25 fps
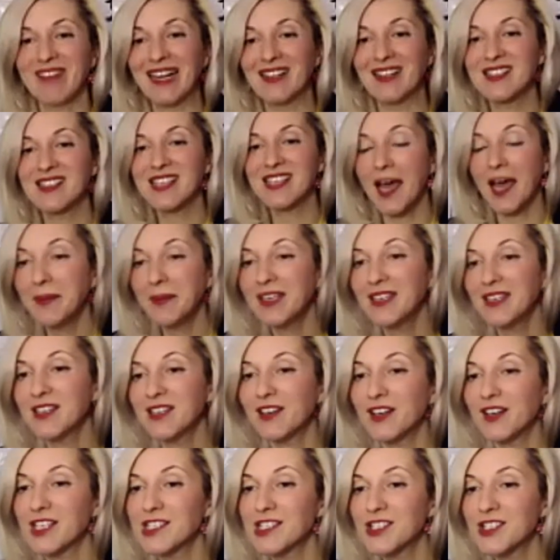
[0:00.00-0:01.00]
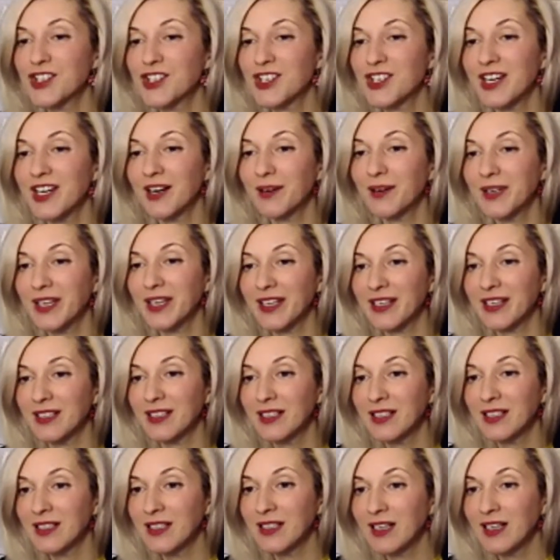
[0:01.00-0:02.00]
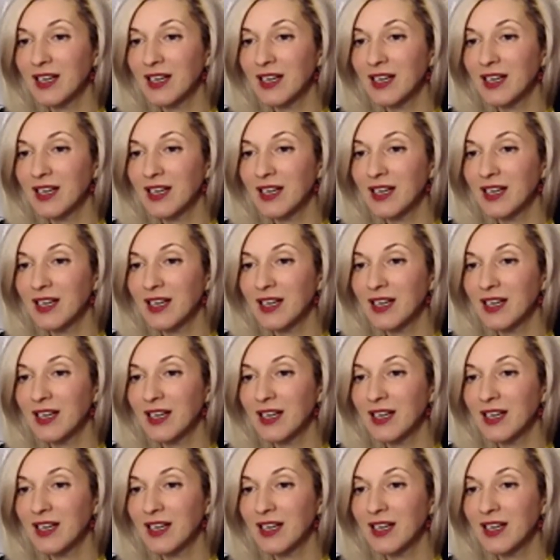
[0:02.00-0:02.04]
Sam here is sharing,